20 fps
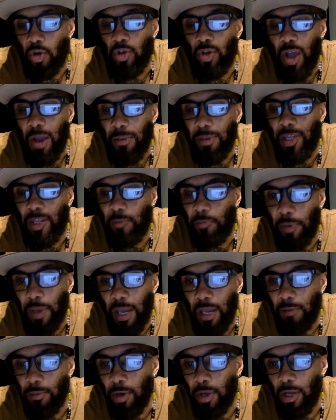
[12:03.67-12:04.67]
you haven't
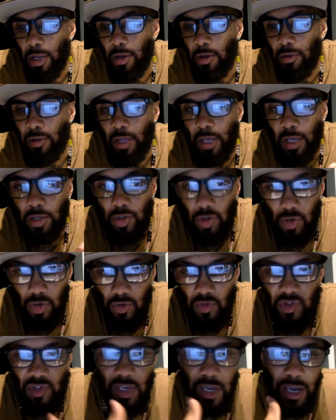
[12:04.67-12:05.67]
spent money on
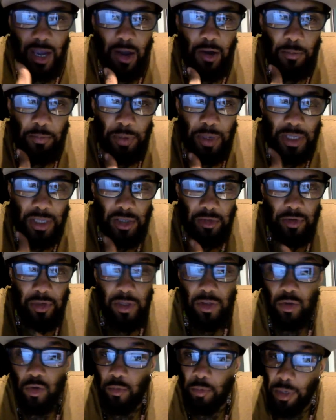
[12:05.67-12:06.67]
U, check out Victory too.